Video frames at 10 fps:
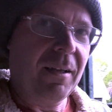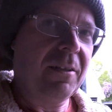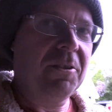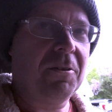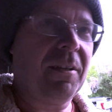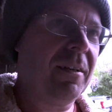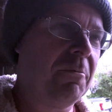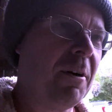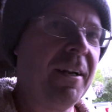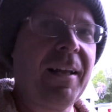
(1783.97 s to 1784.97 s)
do the
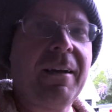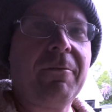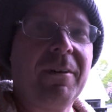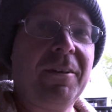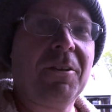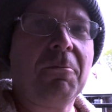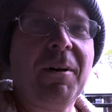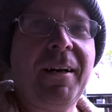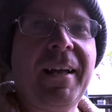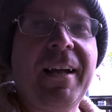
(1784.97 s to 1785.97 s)

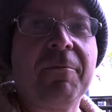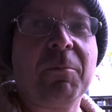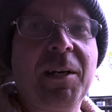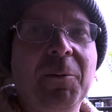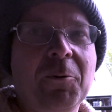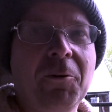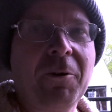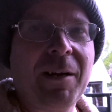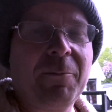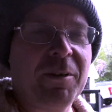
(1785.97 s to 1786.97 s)
1.5 breeding
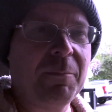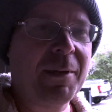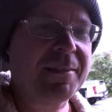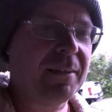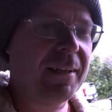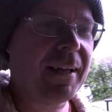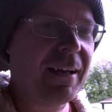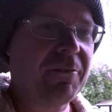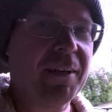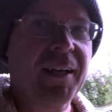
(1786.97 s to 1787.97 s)
program, where you basically
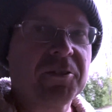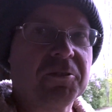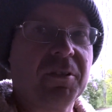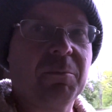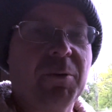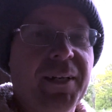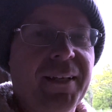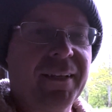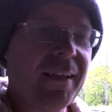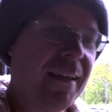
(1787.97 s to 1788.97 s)
have an extra
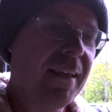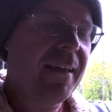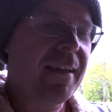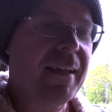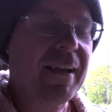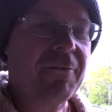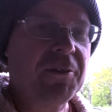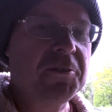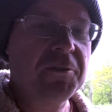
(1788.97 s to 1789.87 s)
breeding every 2